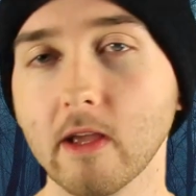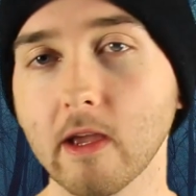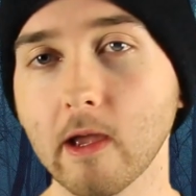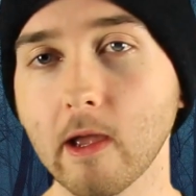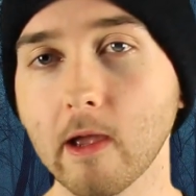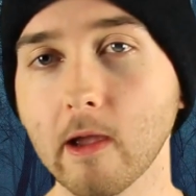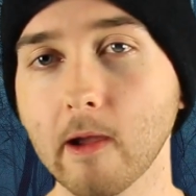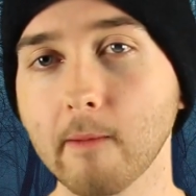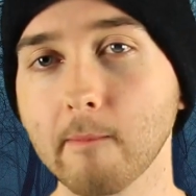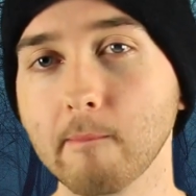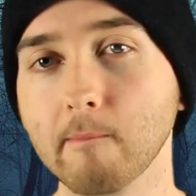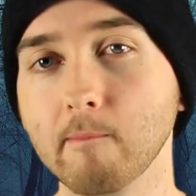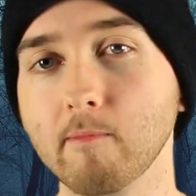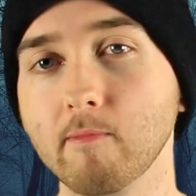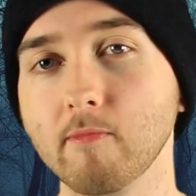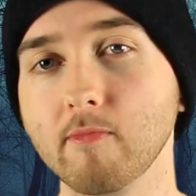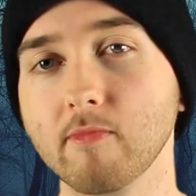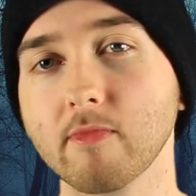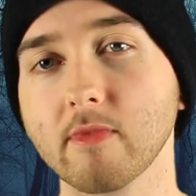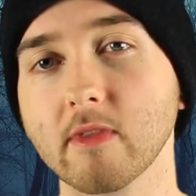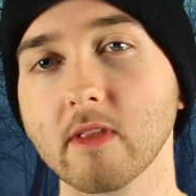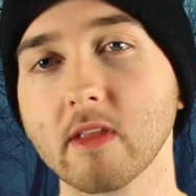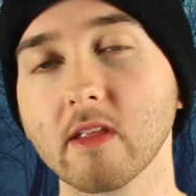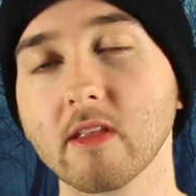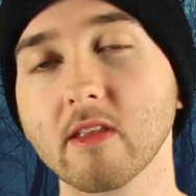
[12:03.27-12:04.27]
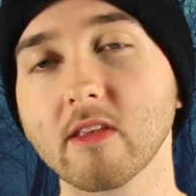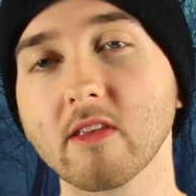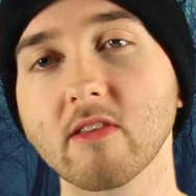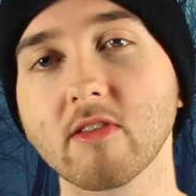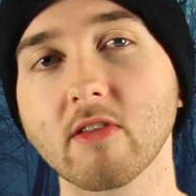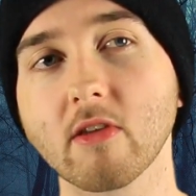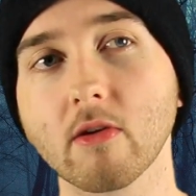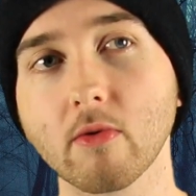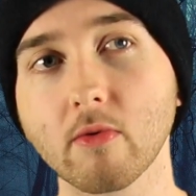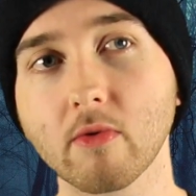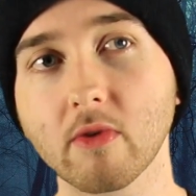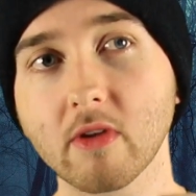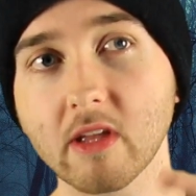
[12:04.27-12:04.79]
And
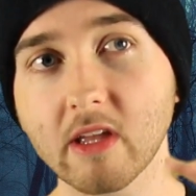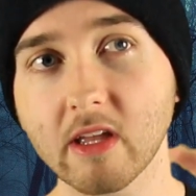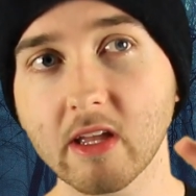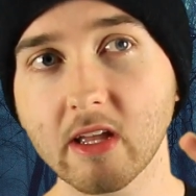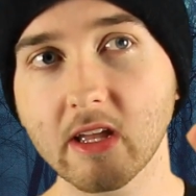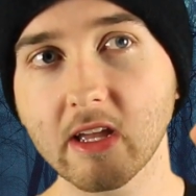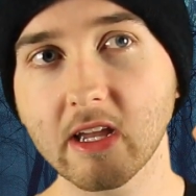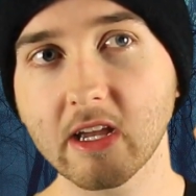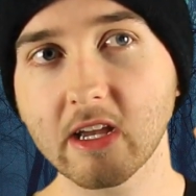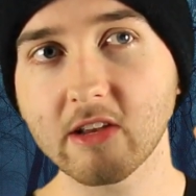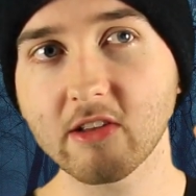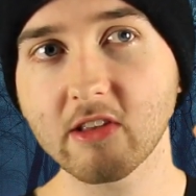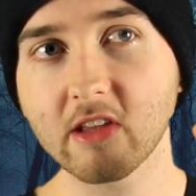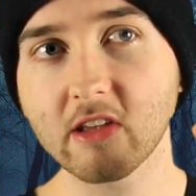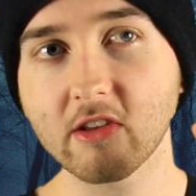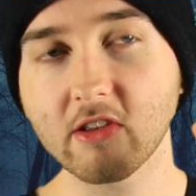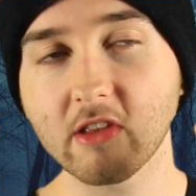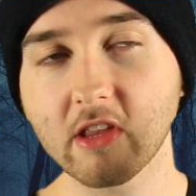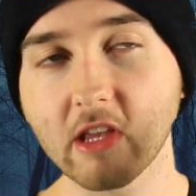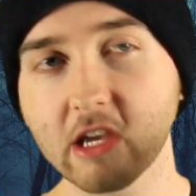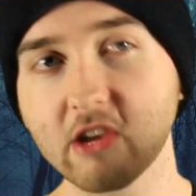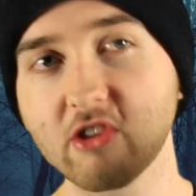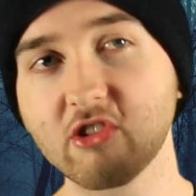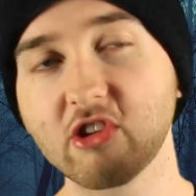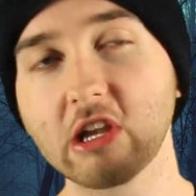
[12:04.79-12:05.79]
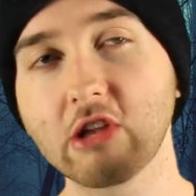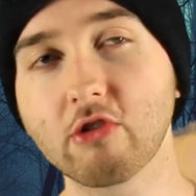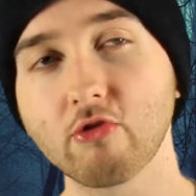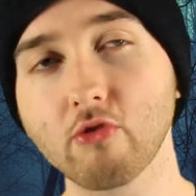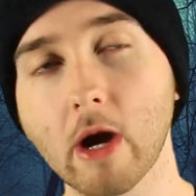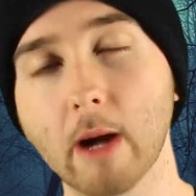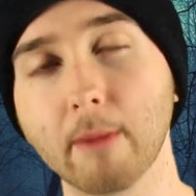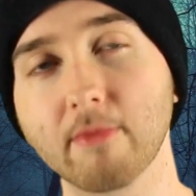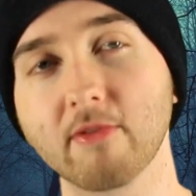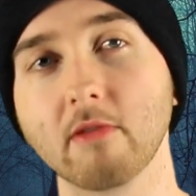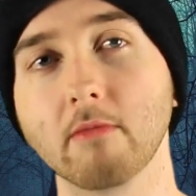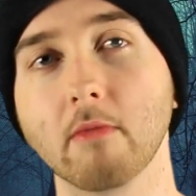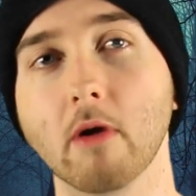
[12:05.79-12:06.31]
so, and then, like, she
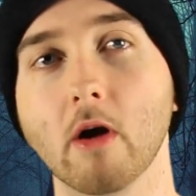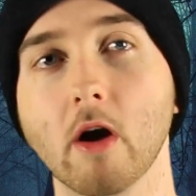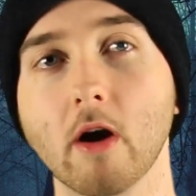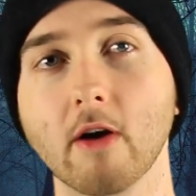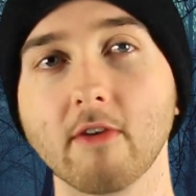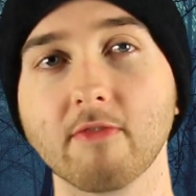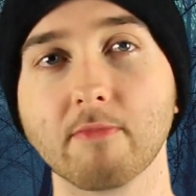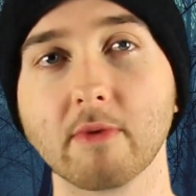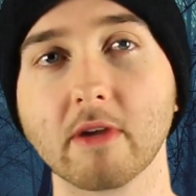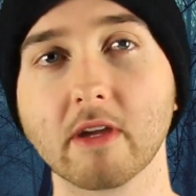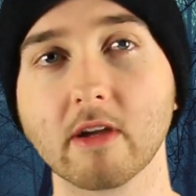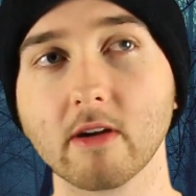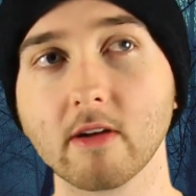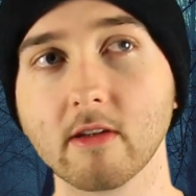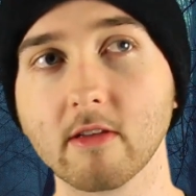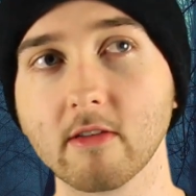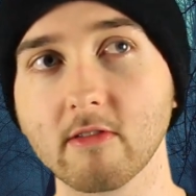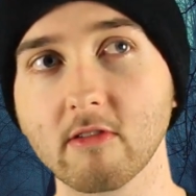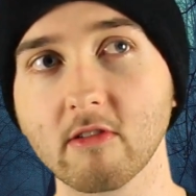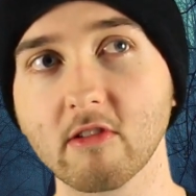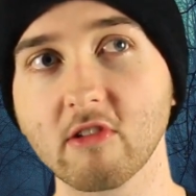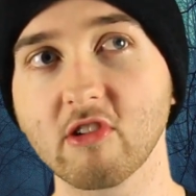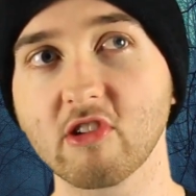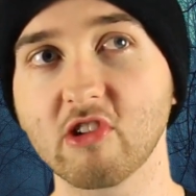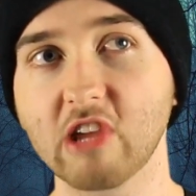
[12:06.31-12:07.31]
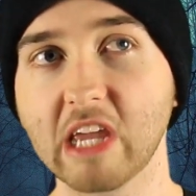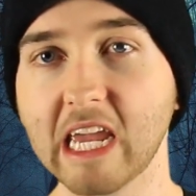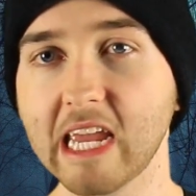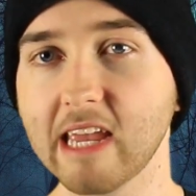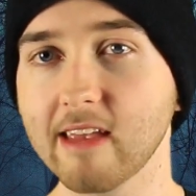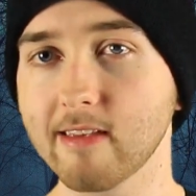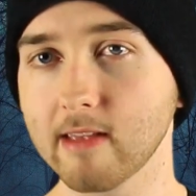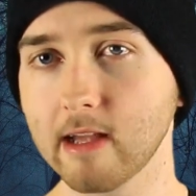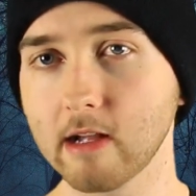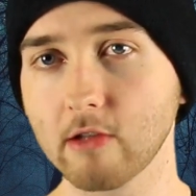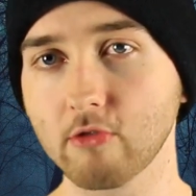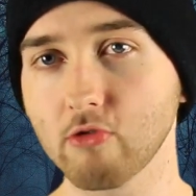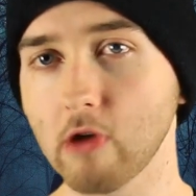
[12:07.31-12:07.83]
drops him off because
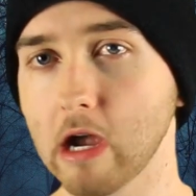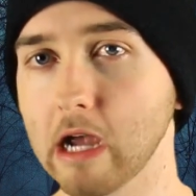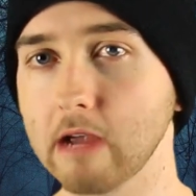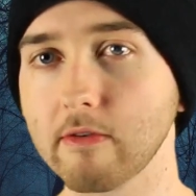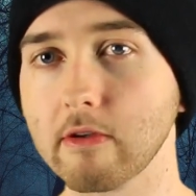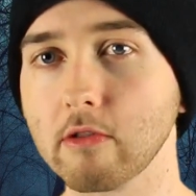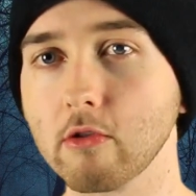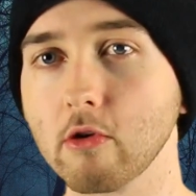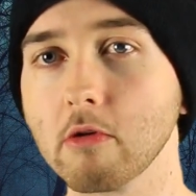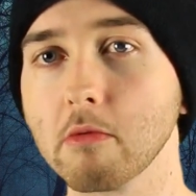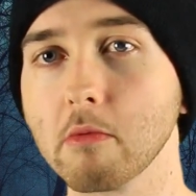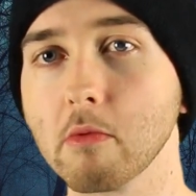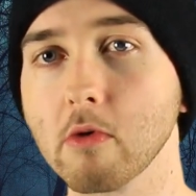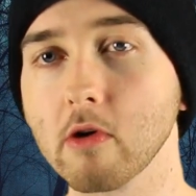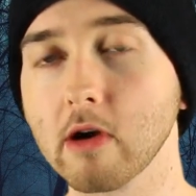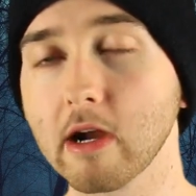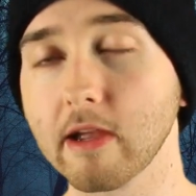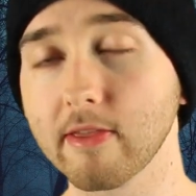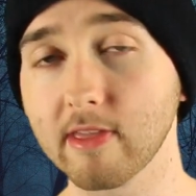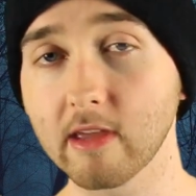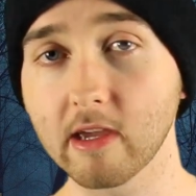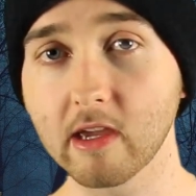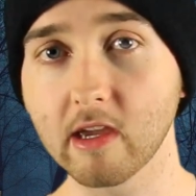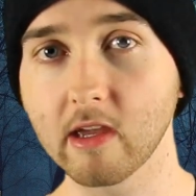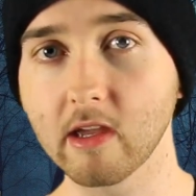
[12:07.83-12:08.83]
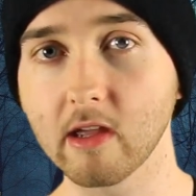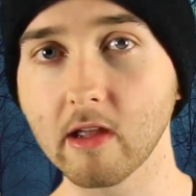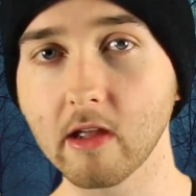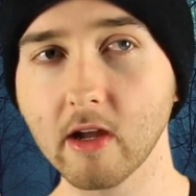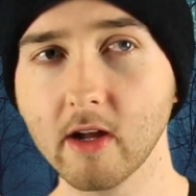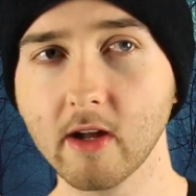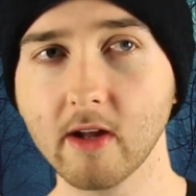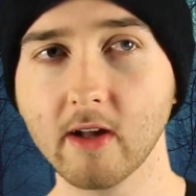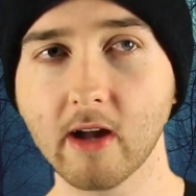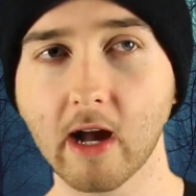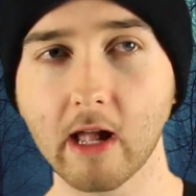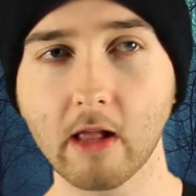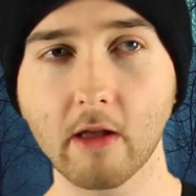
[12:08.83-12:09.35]
he's not driving no more. I don't think
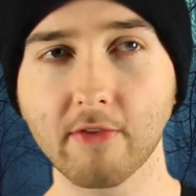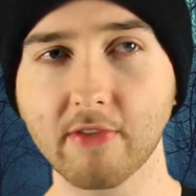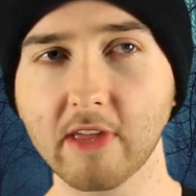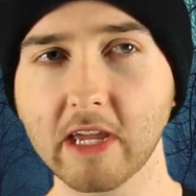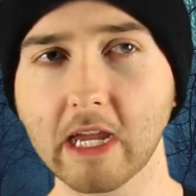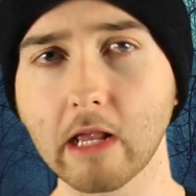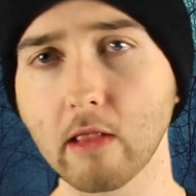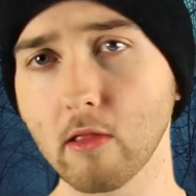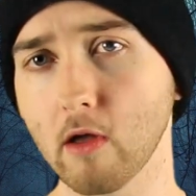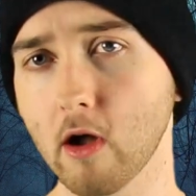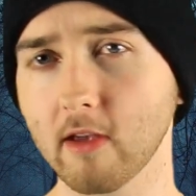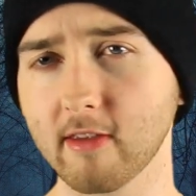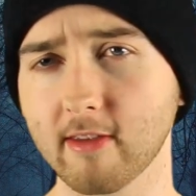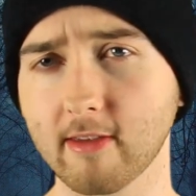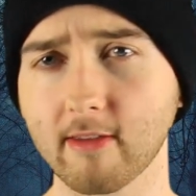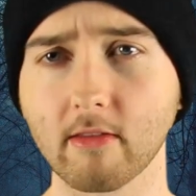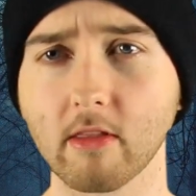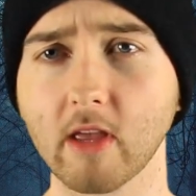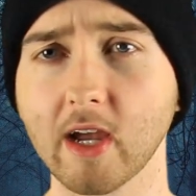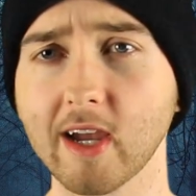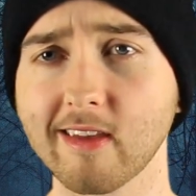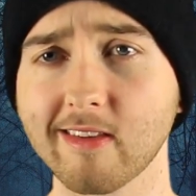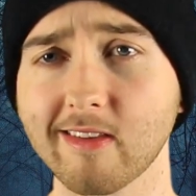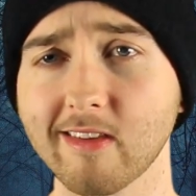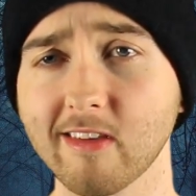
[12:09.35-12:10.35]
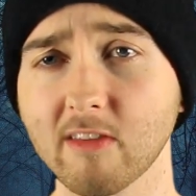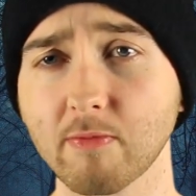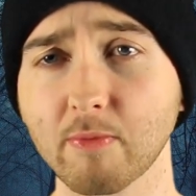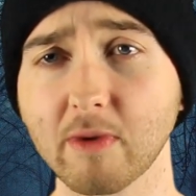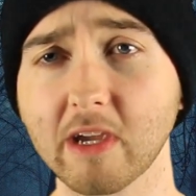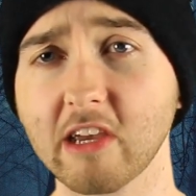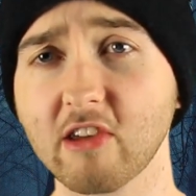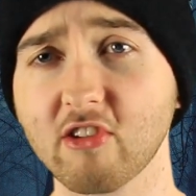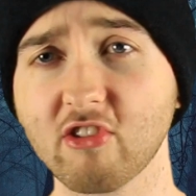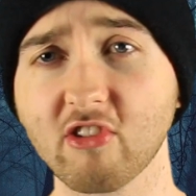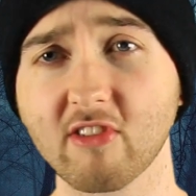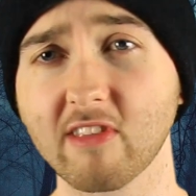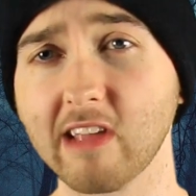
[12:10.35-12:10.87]
he lost his license, but
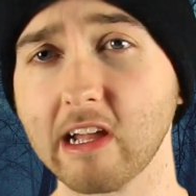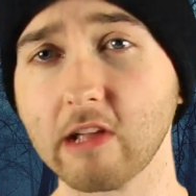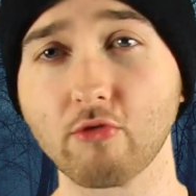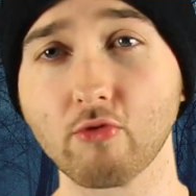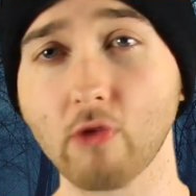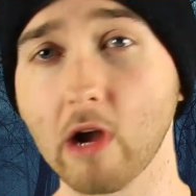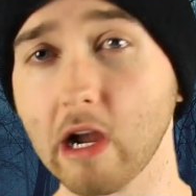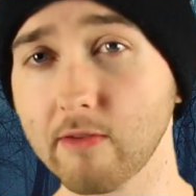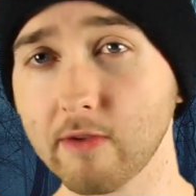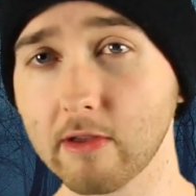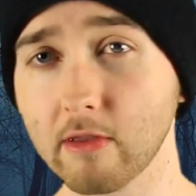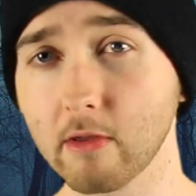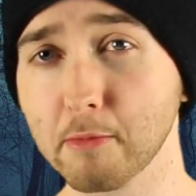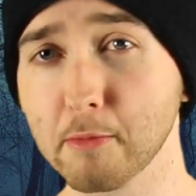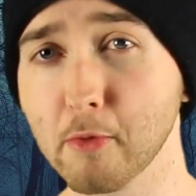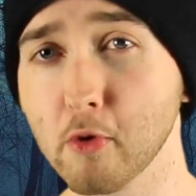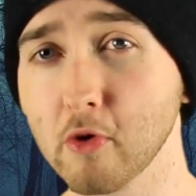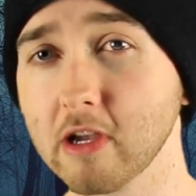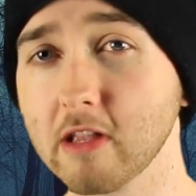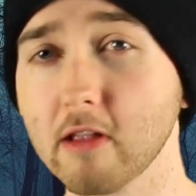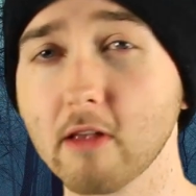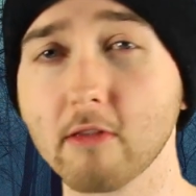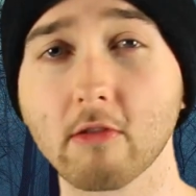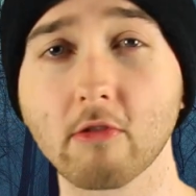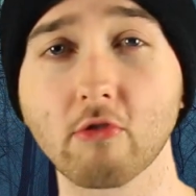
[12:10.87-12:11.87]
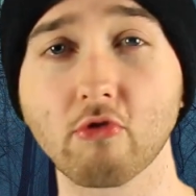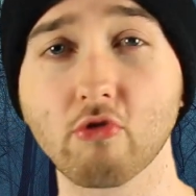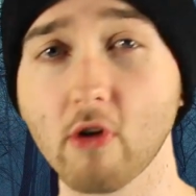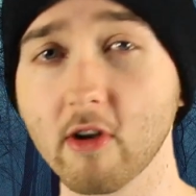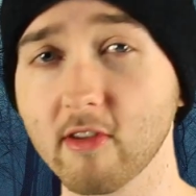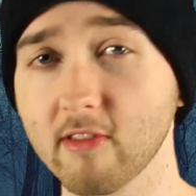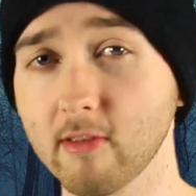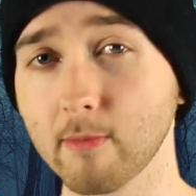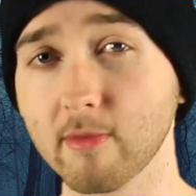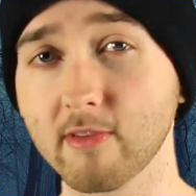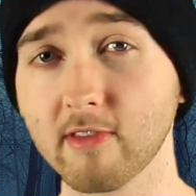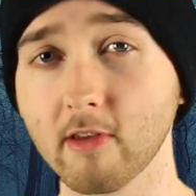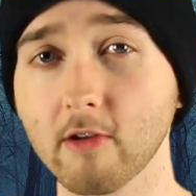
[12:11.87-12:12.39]
he's just not driving no more. He doesn't
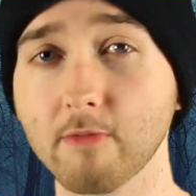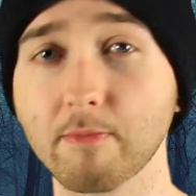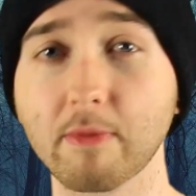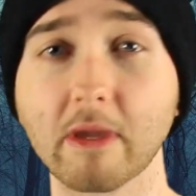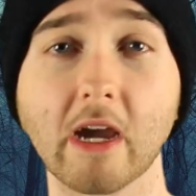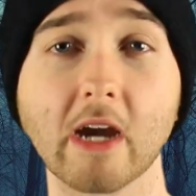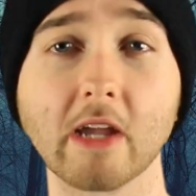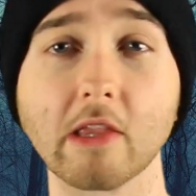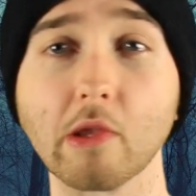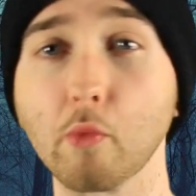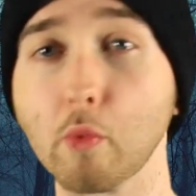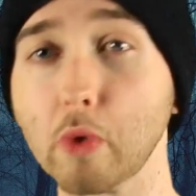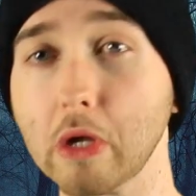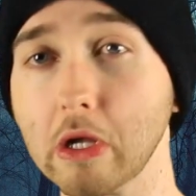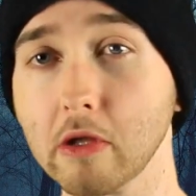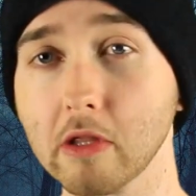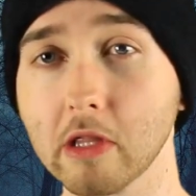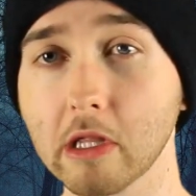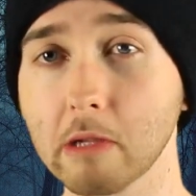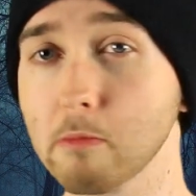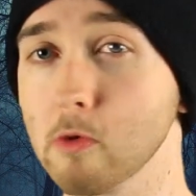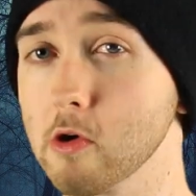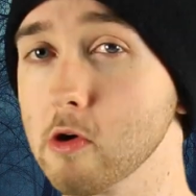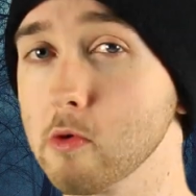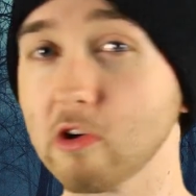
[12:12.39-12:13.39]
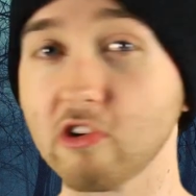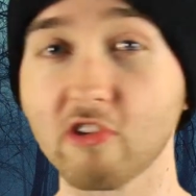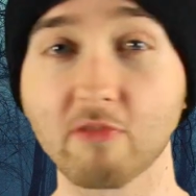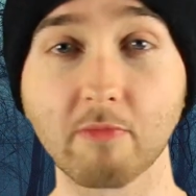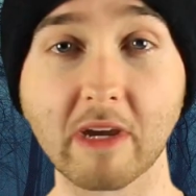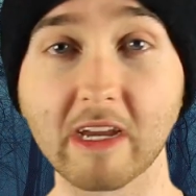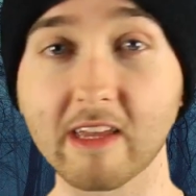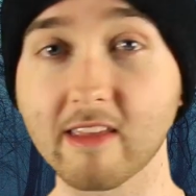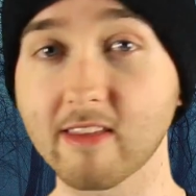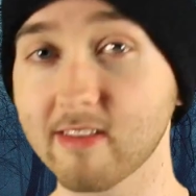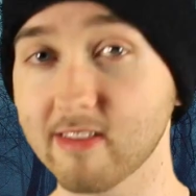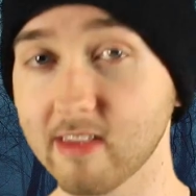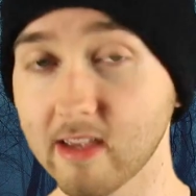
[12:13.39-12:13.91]
trust himself behind the wheel anymore, which
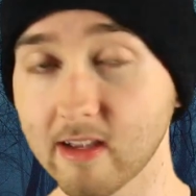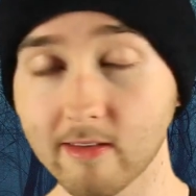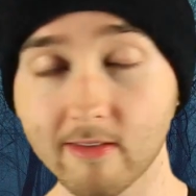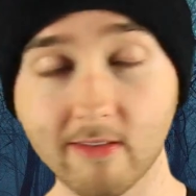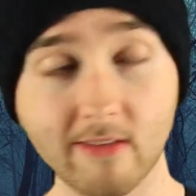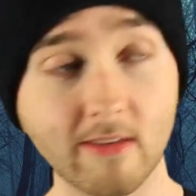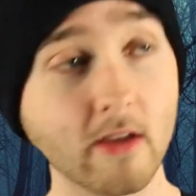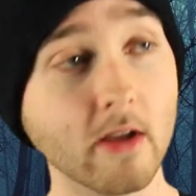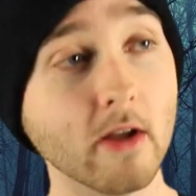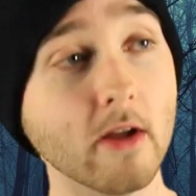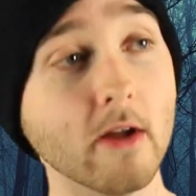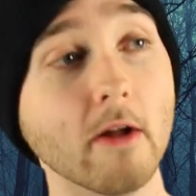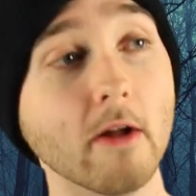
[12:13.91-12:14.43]
makes sense.